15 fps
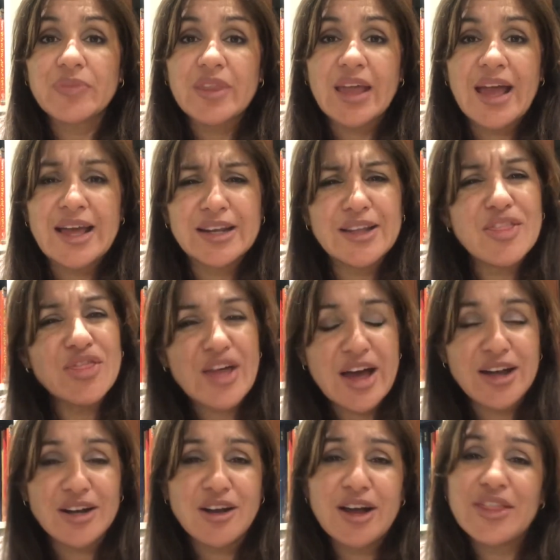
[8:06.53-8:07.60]
And that,
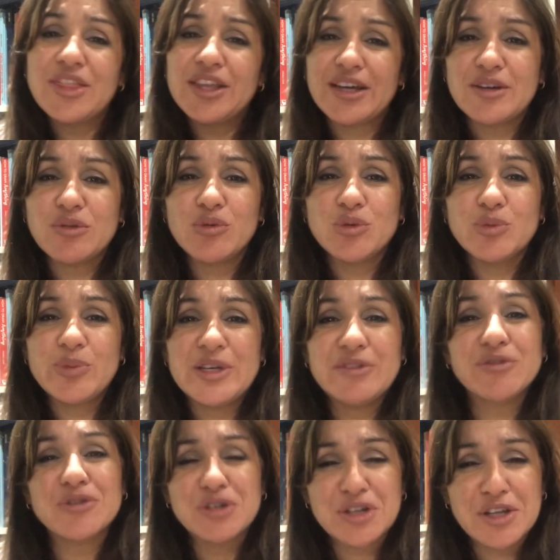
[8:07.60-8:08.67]
I think, will be
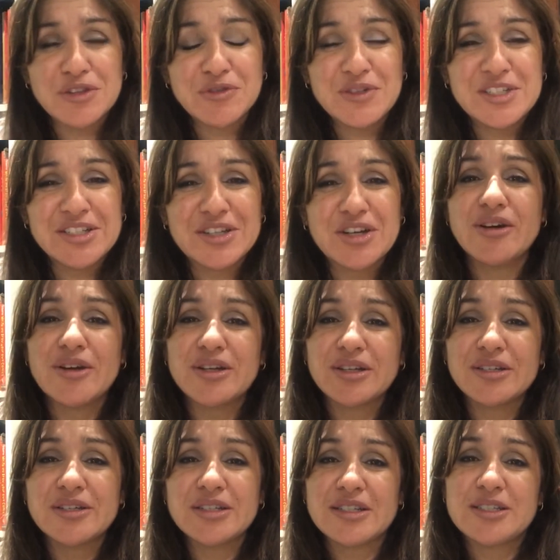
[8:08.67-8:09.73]
for another video, and I
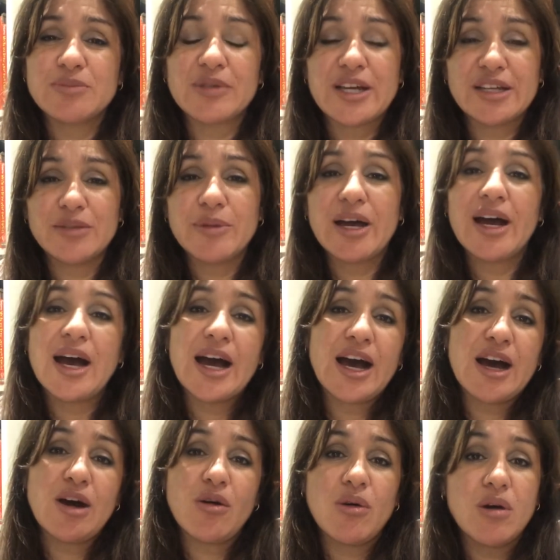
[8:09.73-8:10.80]
can explain about
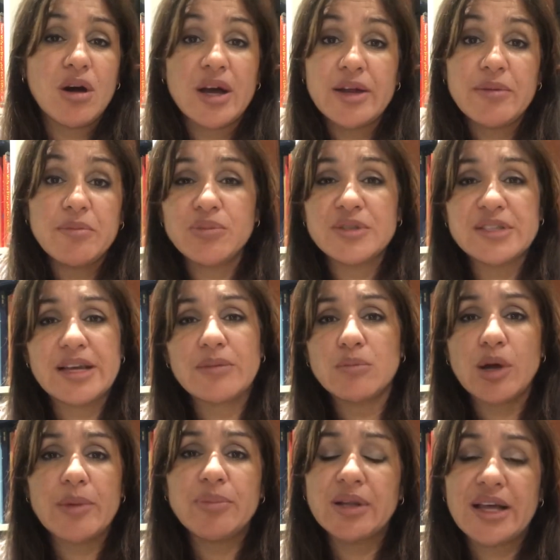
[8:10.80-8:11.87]
how I present
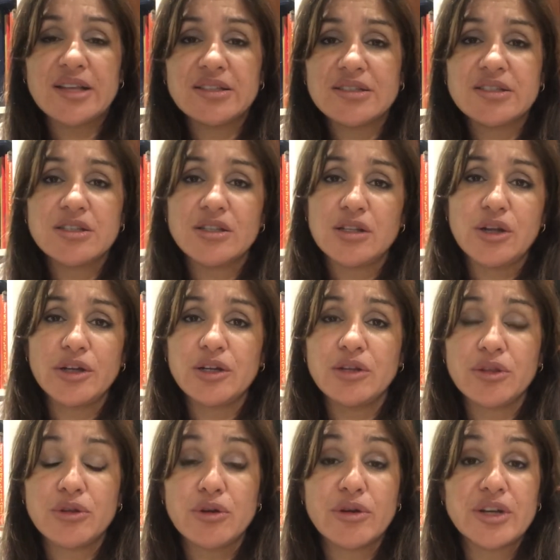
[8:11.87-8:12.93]
my plans to the local
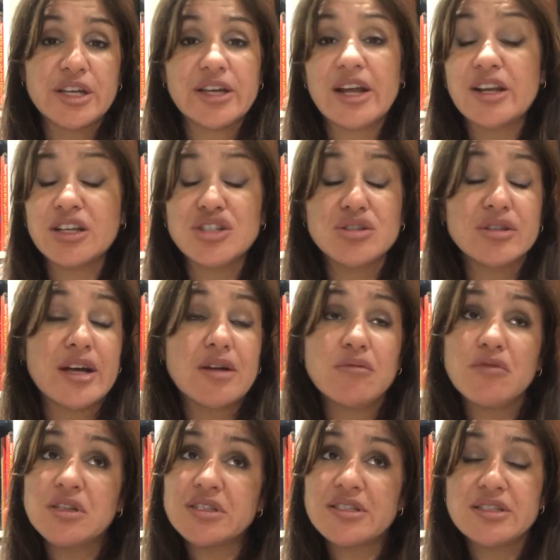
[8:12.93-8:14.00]
authority. And I do that
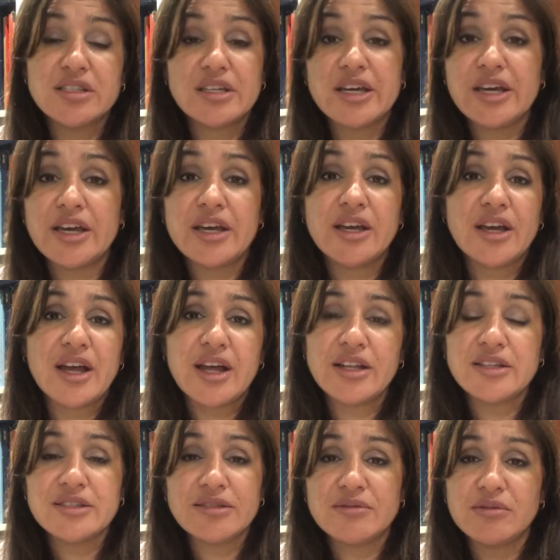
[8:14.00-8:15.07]
once a year, and
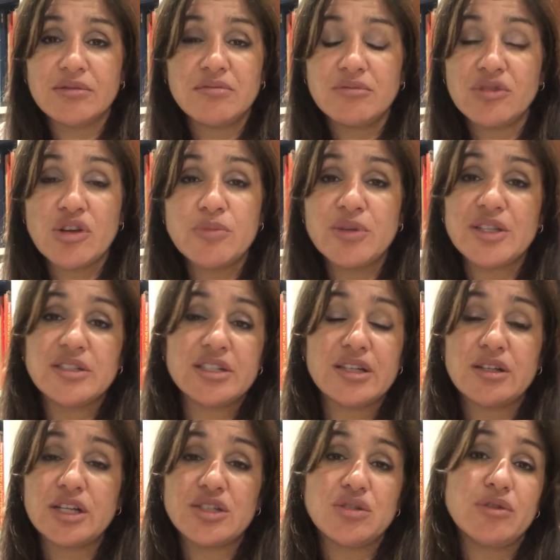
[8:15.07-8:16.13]
it's no big deal.
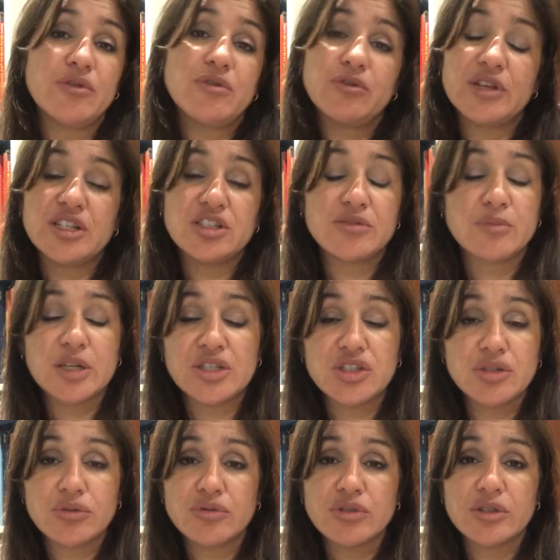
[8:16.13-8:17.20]
I do it for each of my
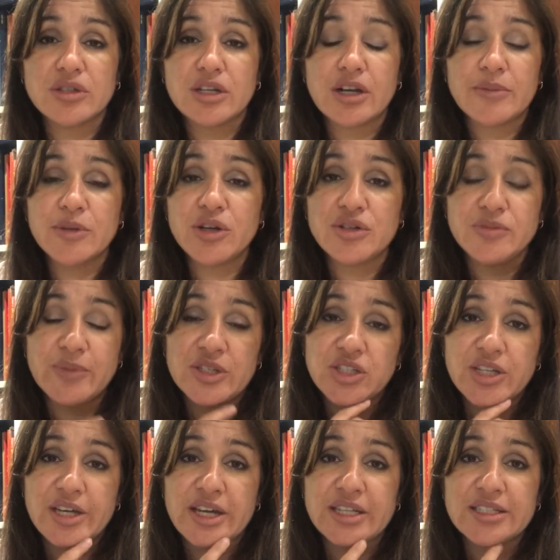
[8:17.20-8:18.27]
children that I'm home
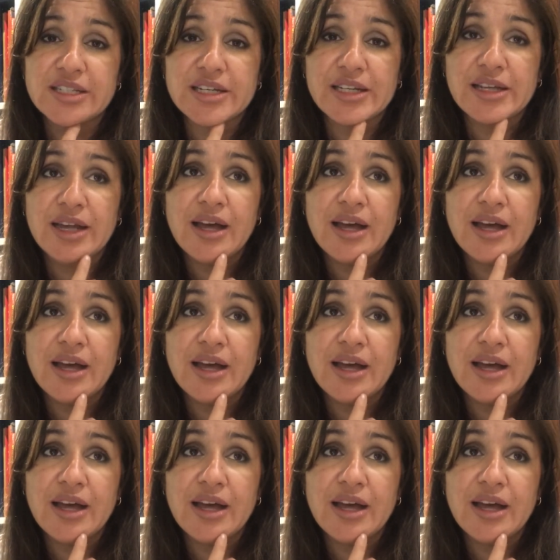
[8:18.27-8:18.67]
educating.